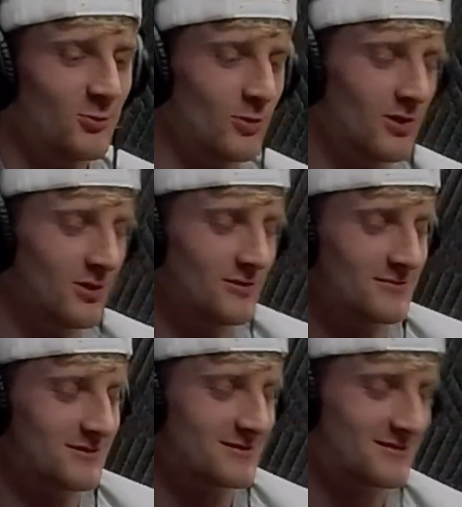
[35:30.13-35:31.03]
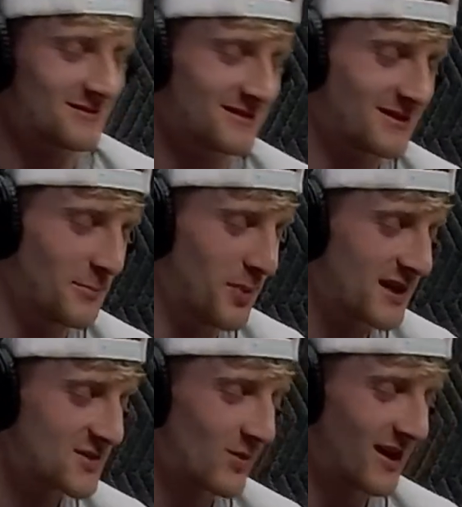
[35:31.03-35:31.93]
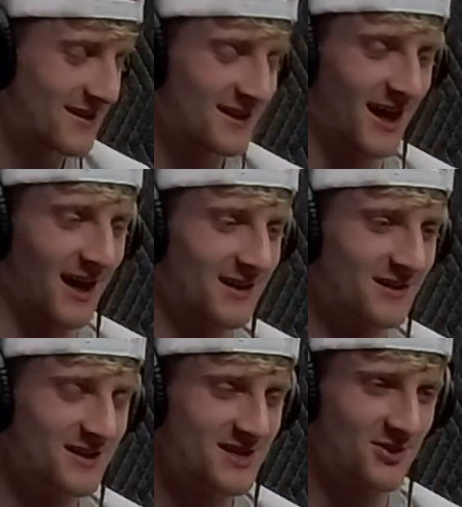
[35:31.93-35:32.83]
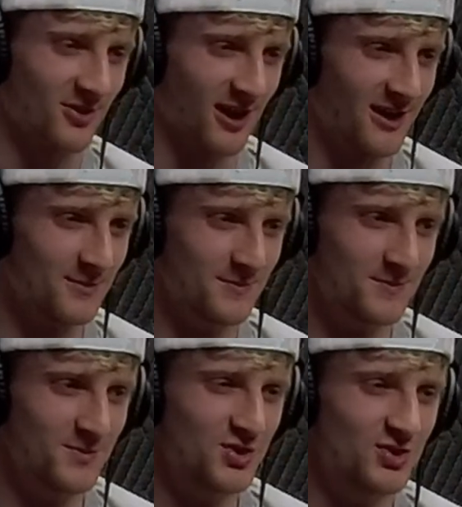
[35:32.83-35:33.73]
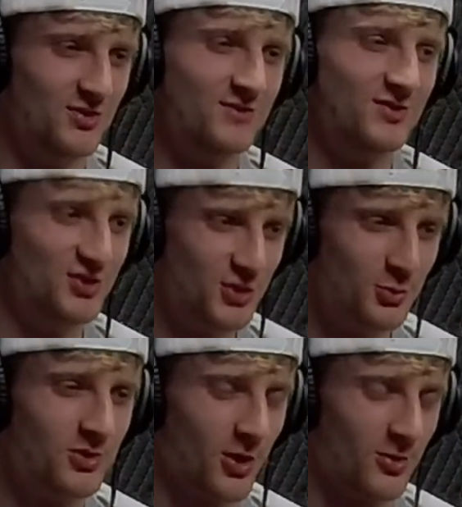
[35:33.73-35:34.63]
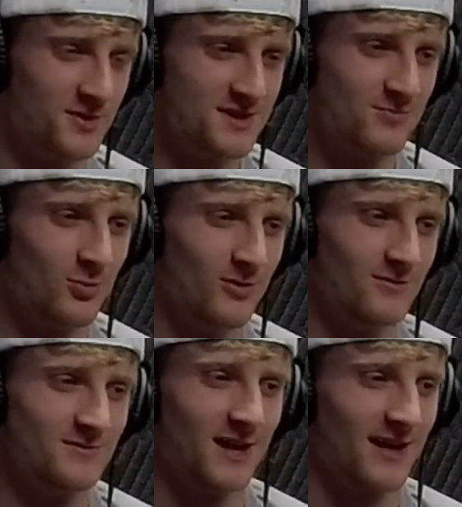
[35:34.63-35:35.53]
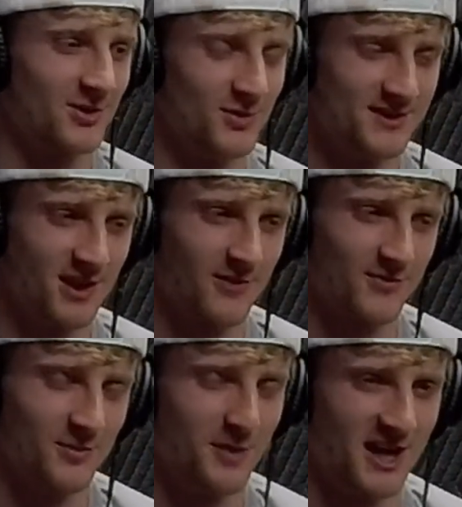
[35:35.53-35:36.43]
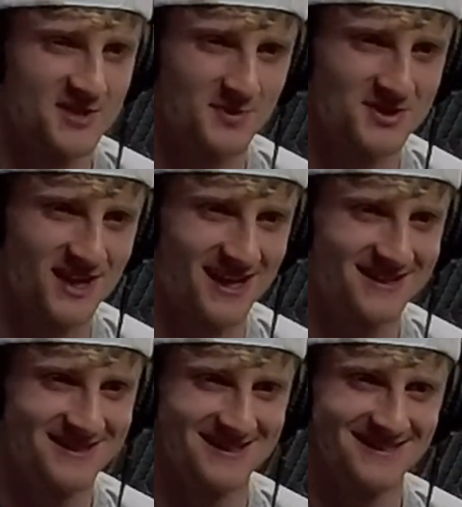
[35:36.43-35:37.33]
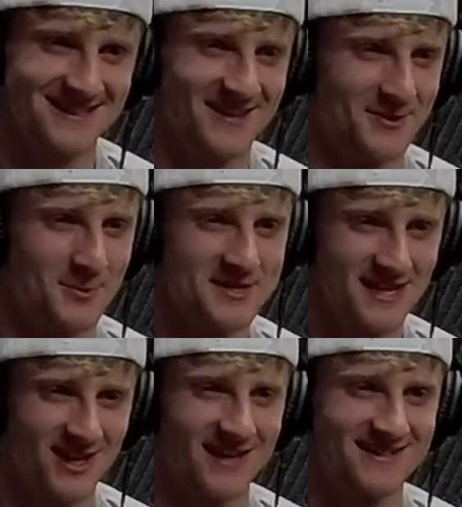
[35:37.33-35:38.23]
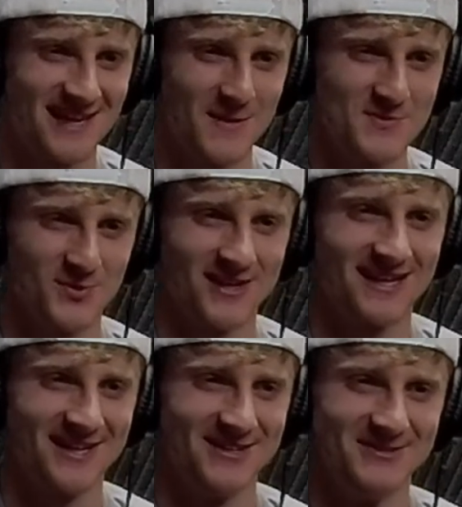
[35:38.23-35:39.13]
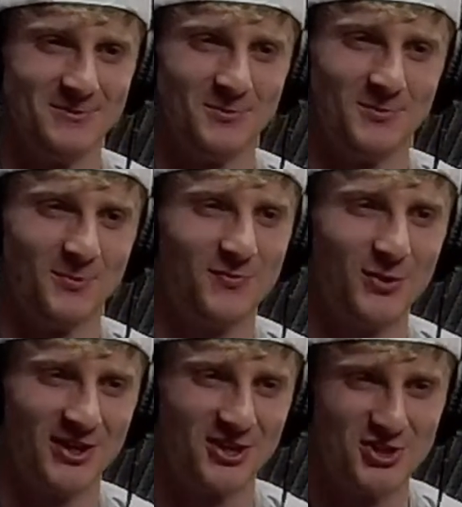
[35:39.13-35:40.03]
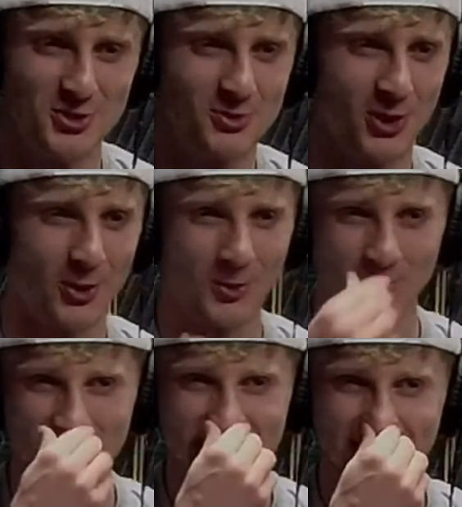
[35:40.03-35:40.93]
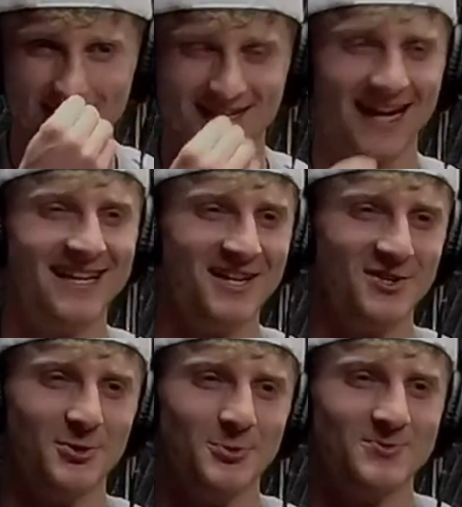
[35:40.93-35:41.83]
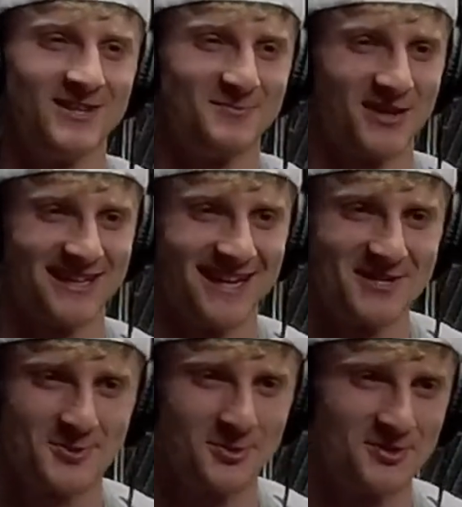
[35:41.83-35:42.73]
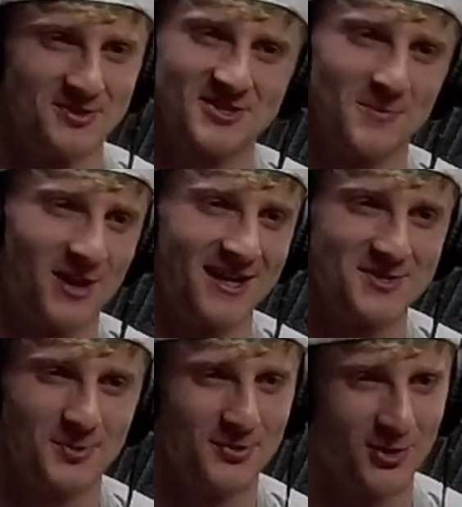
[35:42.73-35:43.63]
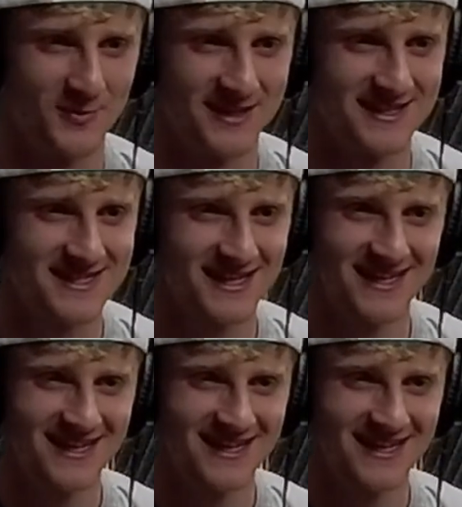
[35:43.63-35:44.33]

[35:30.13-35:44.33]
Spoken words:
Well, the best way I think I could describe JUCOs, well, I can only talk for the basketball side. There was a lot of times where I kind of would feel like a JUCO was kind of like AAU, like playing summer high school tournaments.